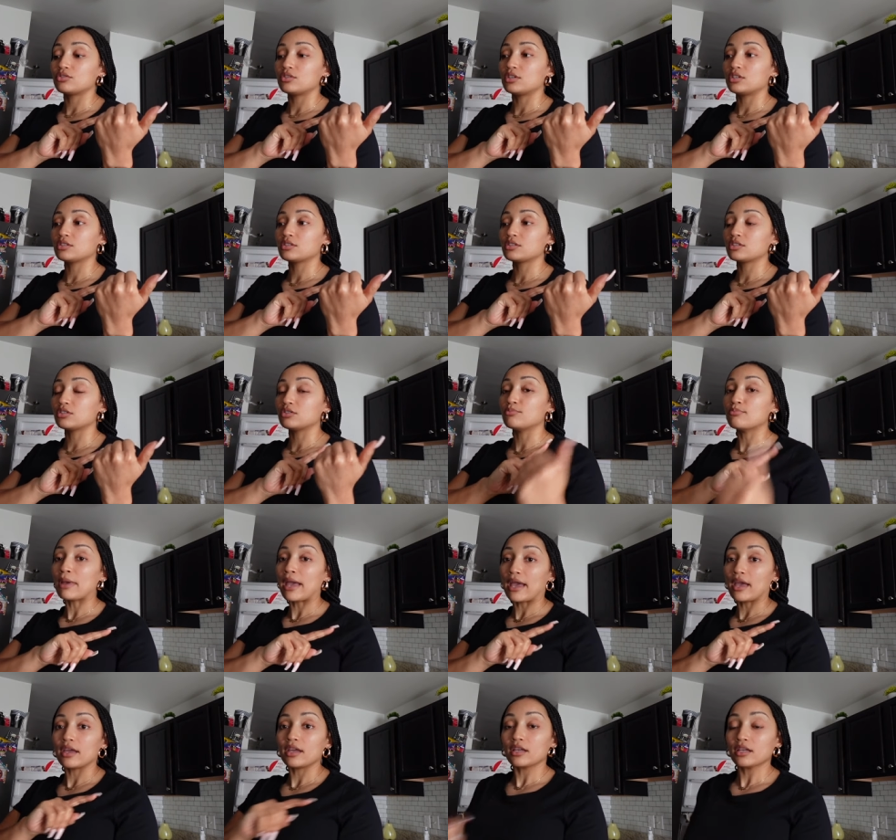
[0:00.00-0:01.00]
until
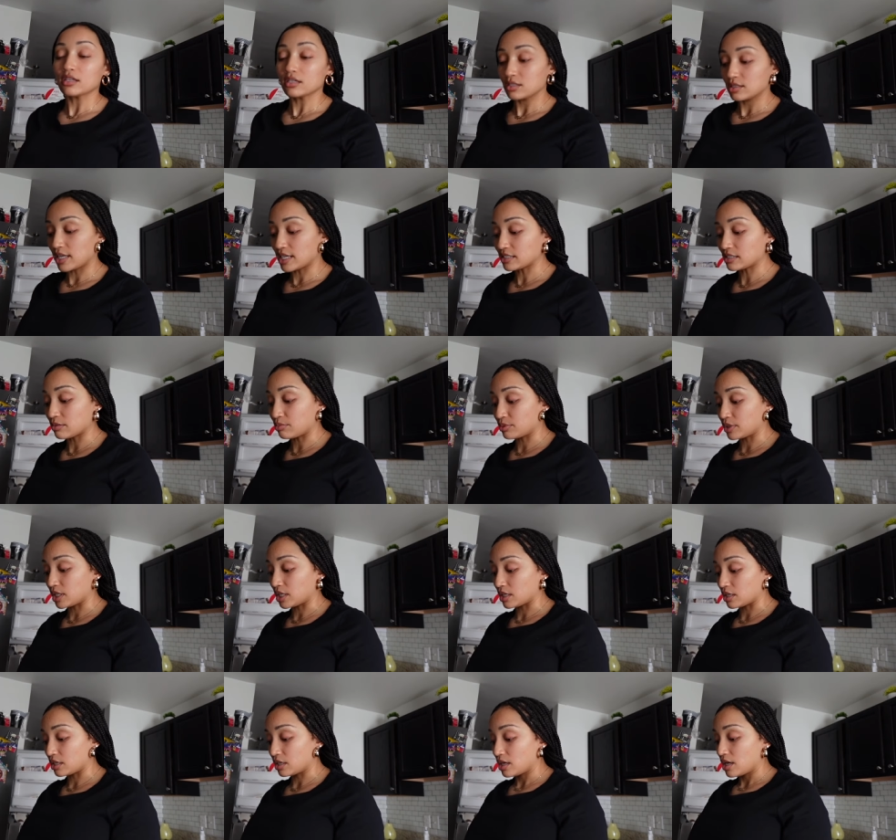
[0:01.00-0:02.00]
May. That's the
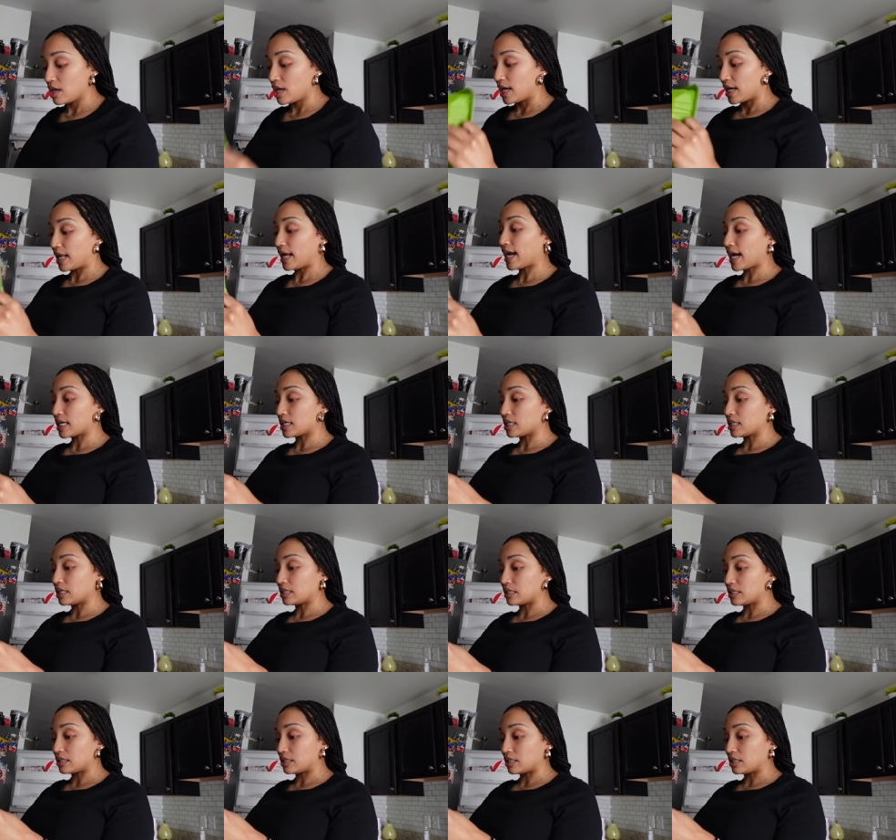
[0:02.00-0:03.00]
plan. And I got
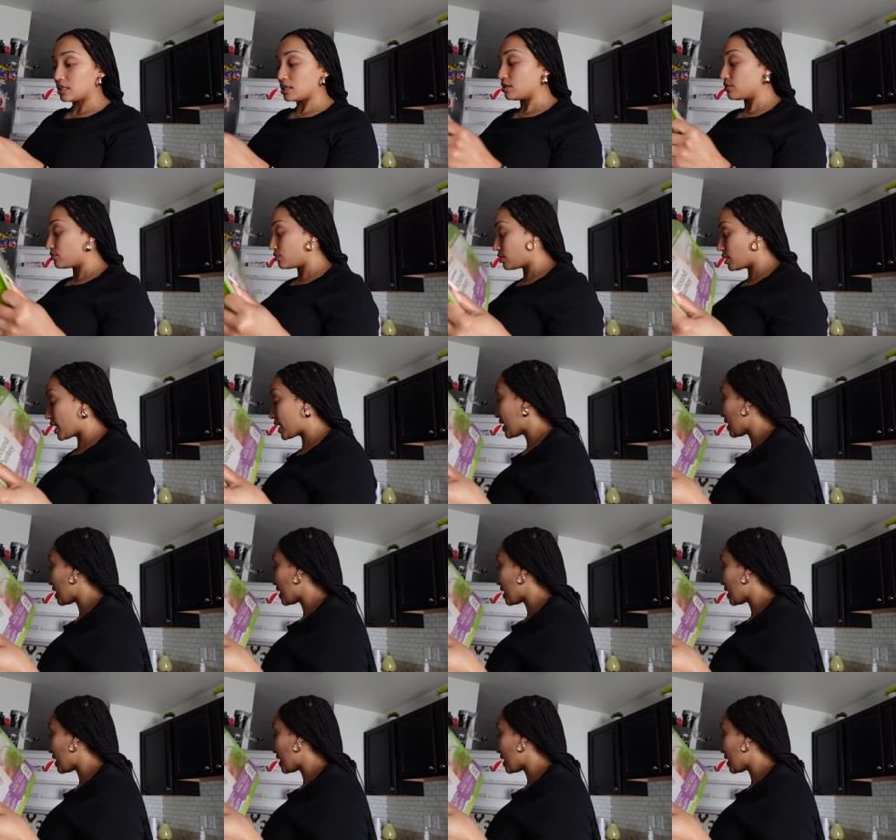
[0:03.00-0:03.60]
another thing. I